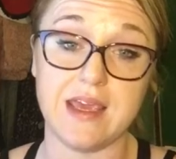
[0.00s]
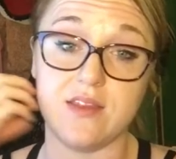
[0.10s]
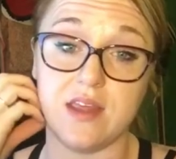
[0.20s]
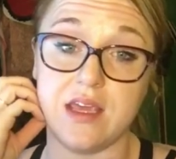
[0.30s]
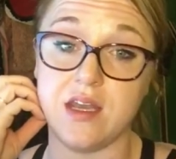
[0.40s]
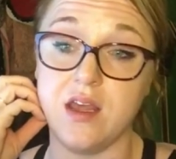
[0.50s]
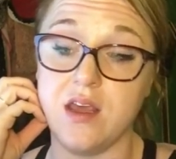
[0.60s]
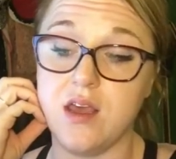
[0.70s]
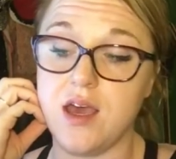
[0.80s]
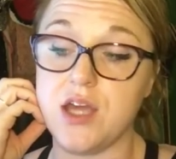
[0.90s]
and then
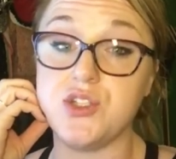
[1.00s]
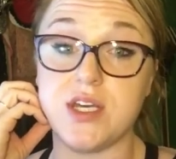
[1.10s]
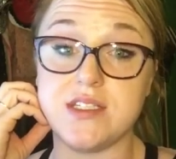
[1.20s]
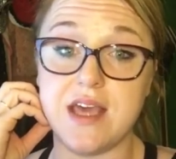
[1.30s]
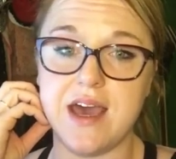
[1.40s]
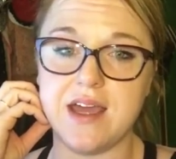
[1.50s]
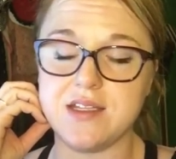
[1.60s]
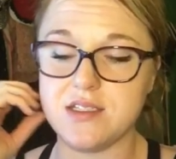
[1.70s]
adjust that.